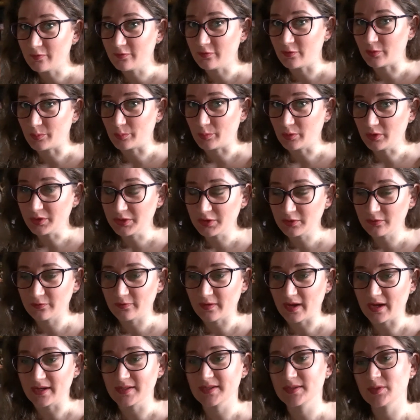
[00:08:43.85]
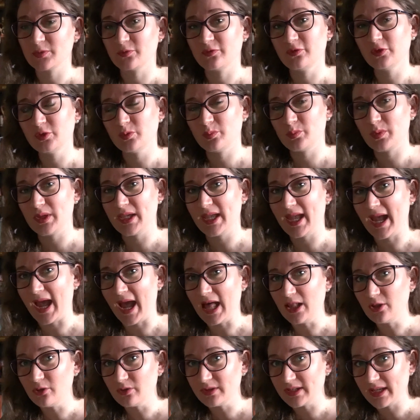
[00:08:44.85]
for both of us would be
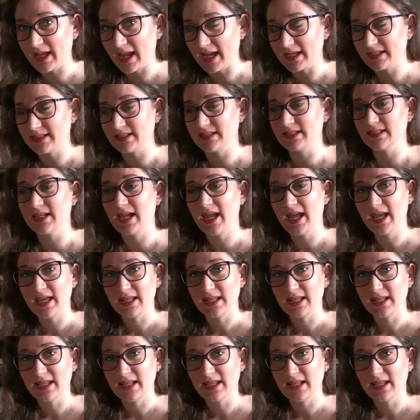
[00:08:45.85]
allocating